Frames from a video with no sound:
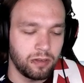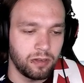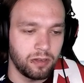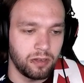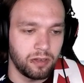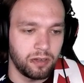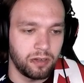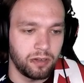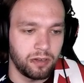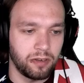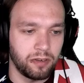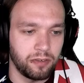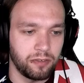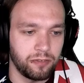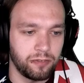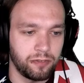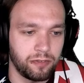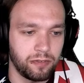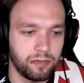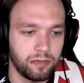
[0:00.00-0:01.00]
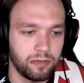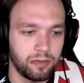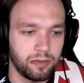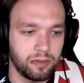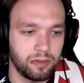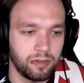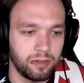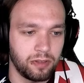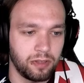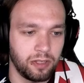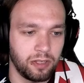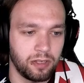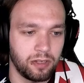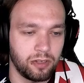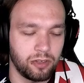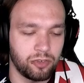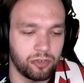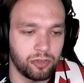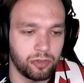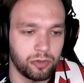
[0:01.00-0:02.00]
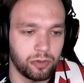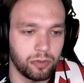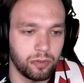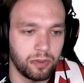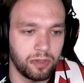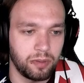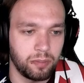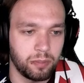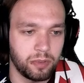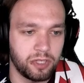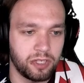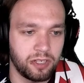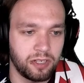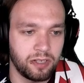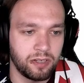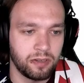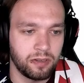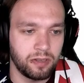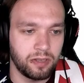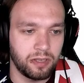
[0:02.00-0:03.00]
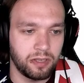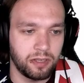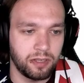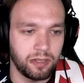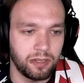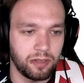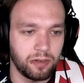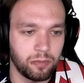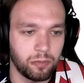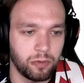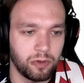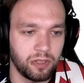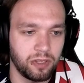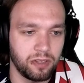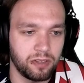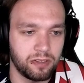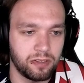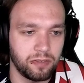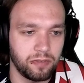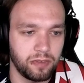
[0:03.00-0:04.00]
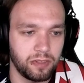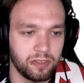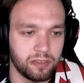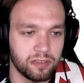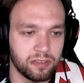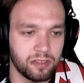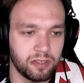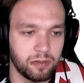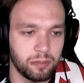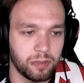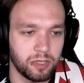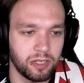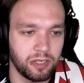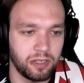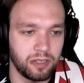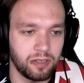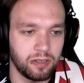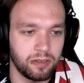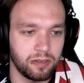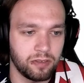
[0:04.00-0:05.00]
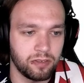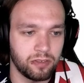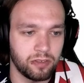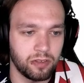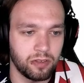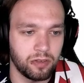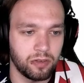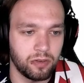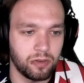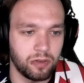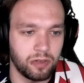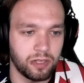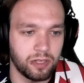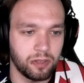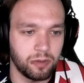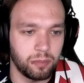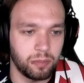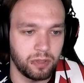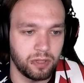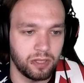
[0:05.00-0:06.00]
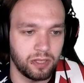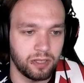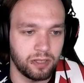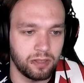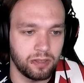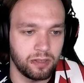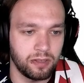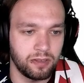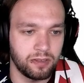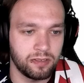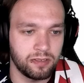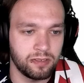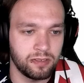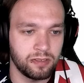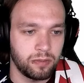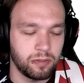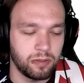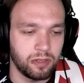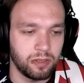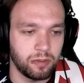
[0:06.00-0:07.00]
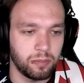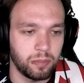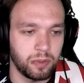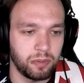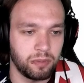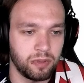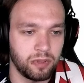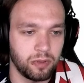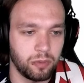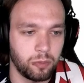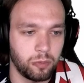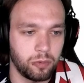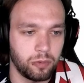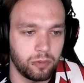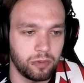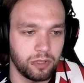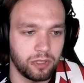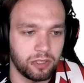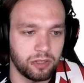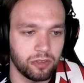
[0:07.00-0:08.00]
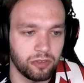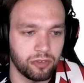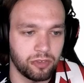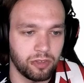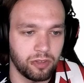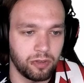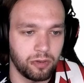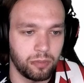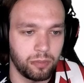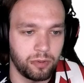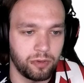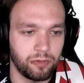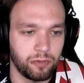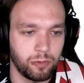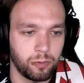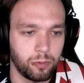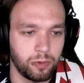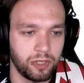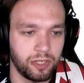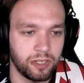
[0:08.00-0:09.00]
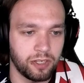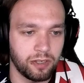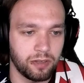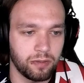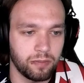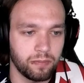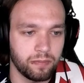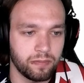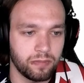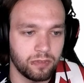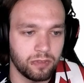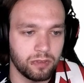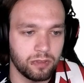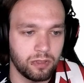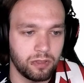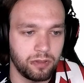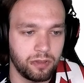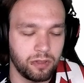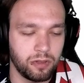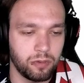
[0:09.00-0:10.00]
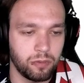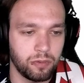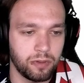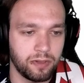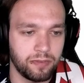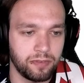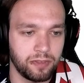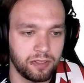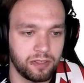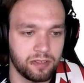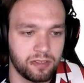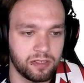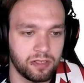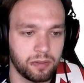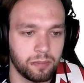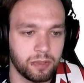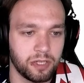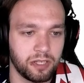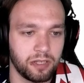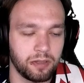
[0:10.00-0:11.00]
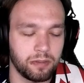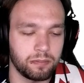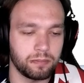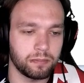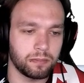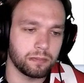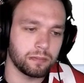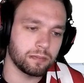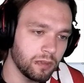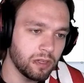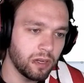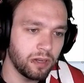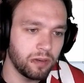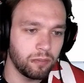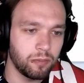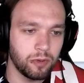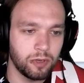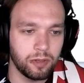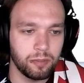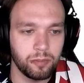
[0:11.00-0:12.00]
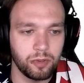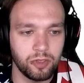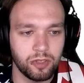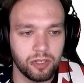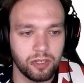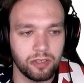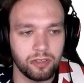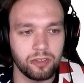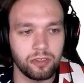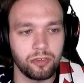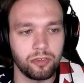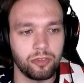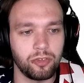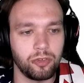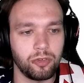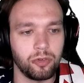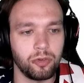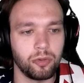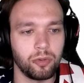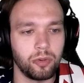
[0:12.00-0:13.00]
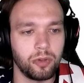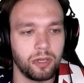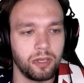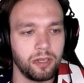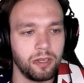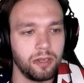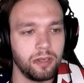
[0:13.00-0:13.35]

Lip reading: of the initial green bar and relatively the same height. So it could be like this, like maybe there's a little bit of a wick. They're roughly the same height. And what I'm looking to do